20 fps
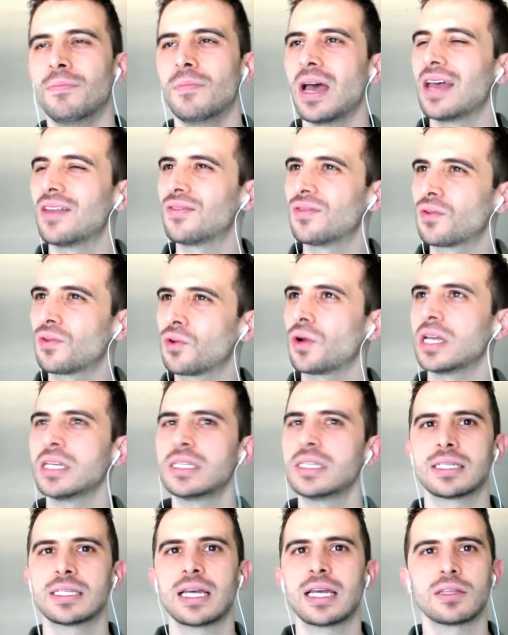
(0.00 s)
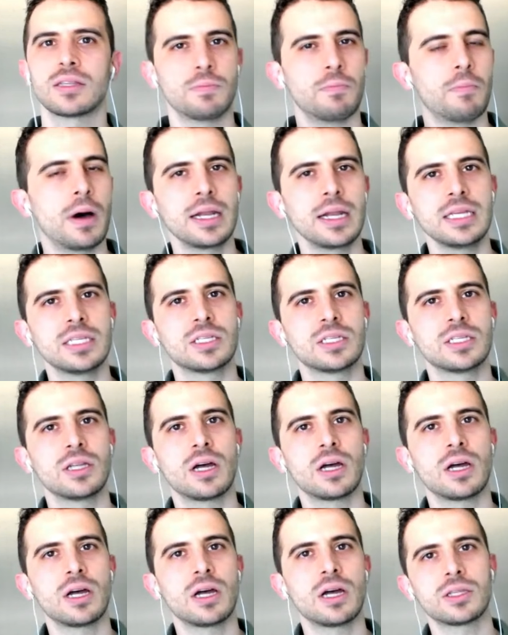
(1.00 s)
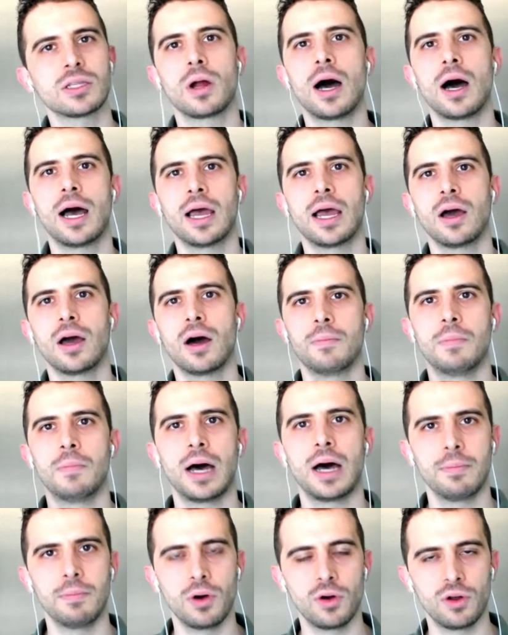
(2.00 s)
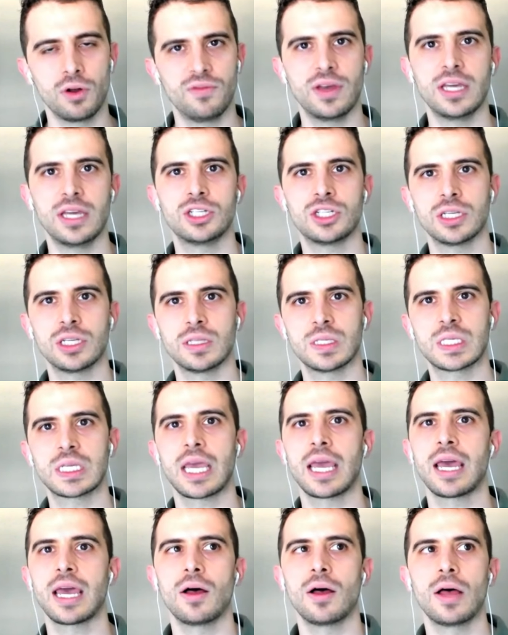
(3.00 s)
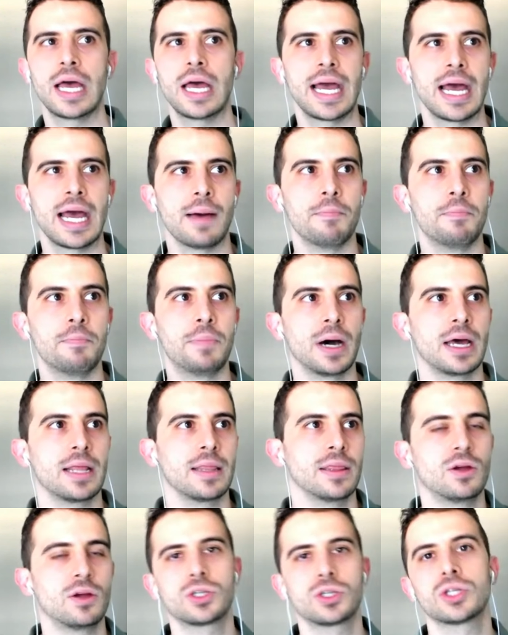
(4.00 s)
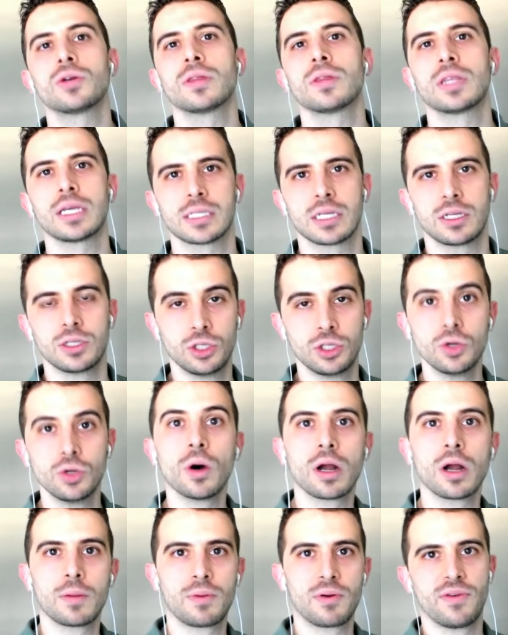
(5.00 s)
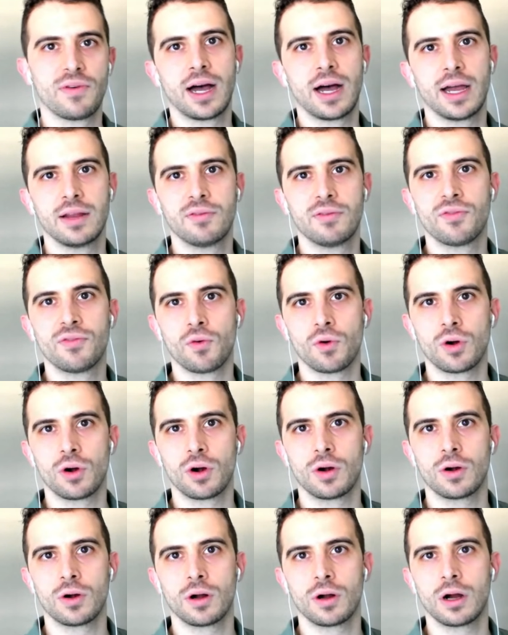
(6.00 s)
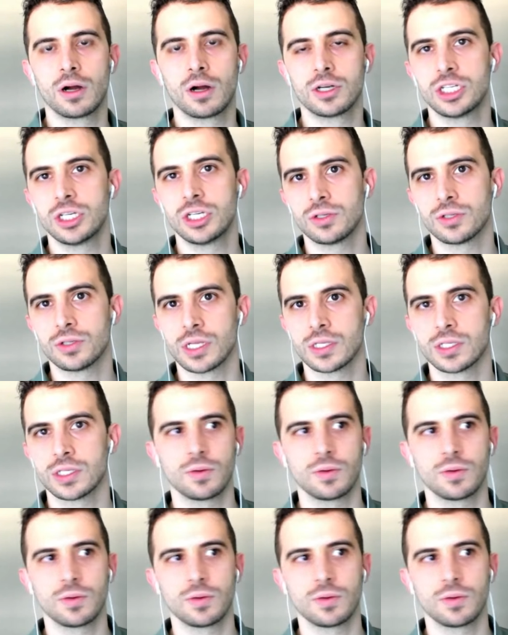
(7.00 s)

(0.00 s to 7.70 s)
As crazy as it sounds, money's not super high on my motivation scale, but there are certain things I do want to provide for our children.